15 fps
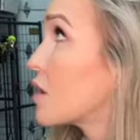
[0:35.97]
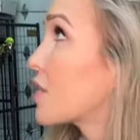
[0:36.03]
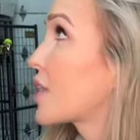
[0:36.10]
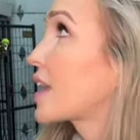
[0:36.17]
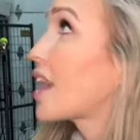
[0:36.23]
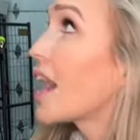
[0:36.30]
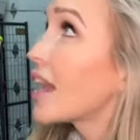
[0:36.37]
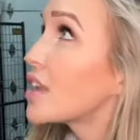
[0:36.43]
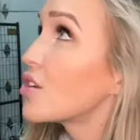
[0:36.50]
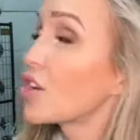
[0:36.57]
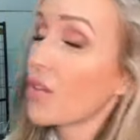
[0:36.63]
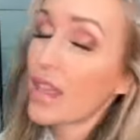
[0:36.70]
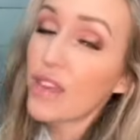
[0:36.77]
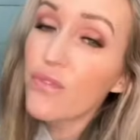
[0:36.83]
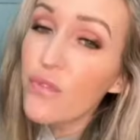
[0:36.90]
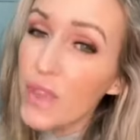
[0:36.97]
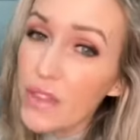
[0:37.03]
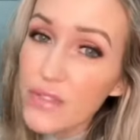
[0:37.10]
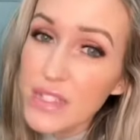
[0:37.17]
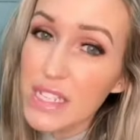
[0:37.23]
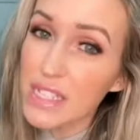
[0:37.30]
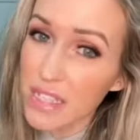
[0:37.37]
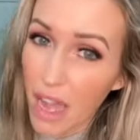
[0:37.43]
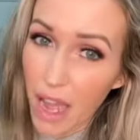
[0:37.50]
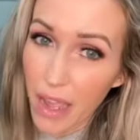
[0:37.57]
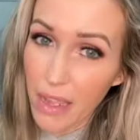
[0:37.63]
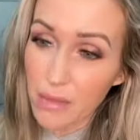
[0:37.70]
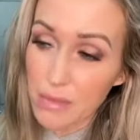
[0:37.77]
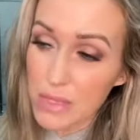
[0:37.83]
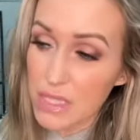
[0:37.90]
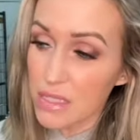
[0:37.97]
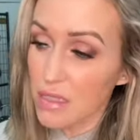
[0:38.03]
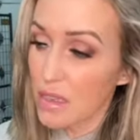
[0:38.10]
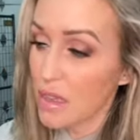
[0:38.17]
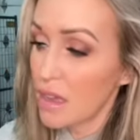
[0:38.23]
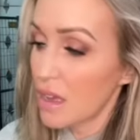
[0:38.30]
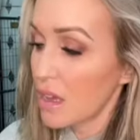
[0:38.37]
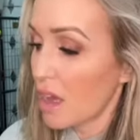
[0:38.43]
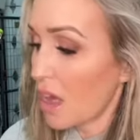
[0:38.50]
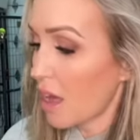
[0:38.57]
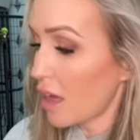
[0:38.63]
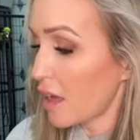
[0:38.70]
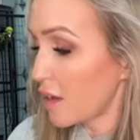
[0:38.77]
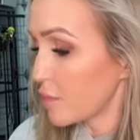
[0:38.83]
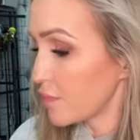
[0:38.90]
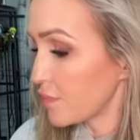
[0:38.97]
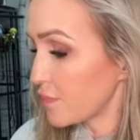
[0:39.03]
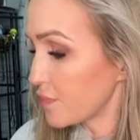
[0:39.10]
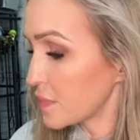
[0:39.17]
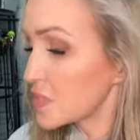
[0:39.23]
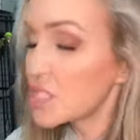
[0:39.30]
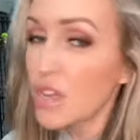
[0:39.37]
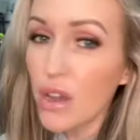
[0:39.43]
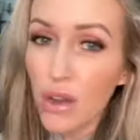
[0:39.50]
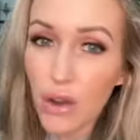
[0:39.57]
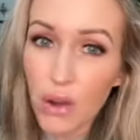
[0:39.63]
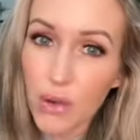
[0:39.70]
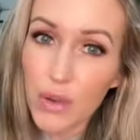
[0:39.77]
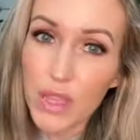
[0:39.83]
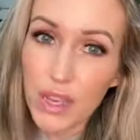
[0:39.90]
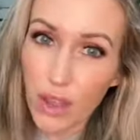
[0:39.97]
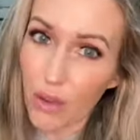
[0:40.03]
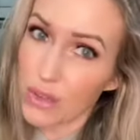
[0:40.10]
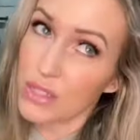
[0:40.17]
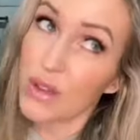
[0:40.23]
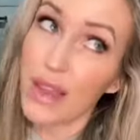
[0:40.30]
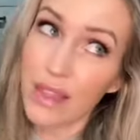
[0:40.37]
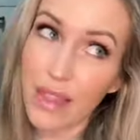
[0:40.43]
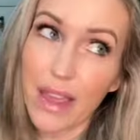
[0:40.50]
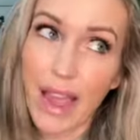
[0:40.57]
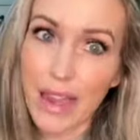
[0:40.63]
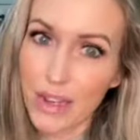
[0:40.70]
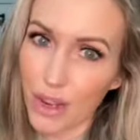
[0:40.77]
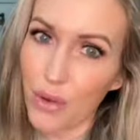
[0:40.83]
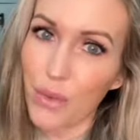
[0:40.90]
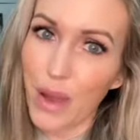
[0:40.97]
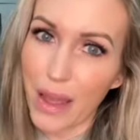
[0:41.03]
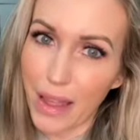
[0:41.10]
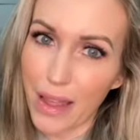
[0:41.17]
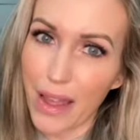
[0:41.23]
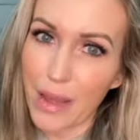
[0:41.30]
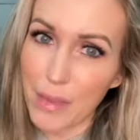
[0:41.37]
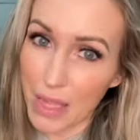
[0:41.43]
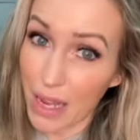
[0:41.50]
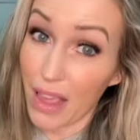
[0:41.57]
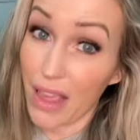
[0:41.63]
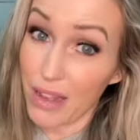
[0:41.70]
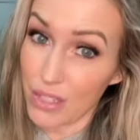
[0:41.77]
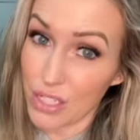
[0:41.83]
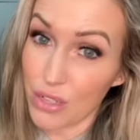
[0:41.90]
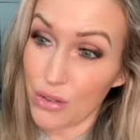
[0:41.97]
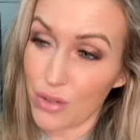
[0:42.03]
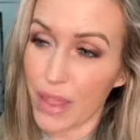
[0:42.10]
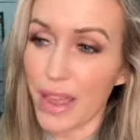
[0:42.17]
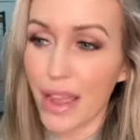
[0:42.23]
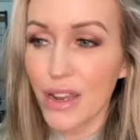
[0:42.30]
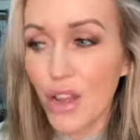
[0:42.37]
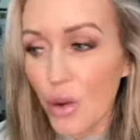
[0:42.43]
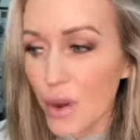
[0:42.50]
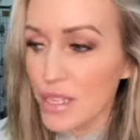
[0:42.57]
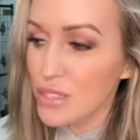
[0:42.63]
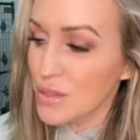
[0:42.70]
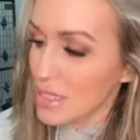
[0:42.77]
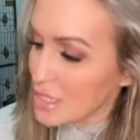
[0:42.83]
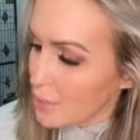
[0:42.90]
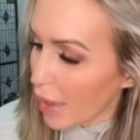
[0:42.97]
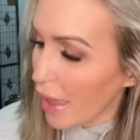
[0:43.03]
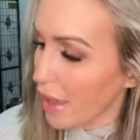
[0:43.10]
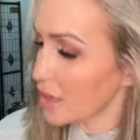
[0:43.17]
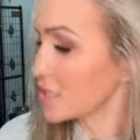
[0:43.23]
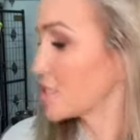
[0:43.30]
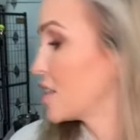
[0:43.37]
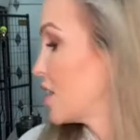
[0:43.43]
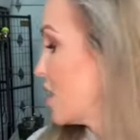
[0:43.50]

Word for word: like I don't know, like 50 times. Um, so, you know, so I like I know what I'm getting into. Like I know what to expect.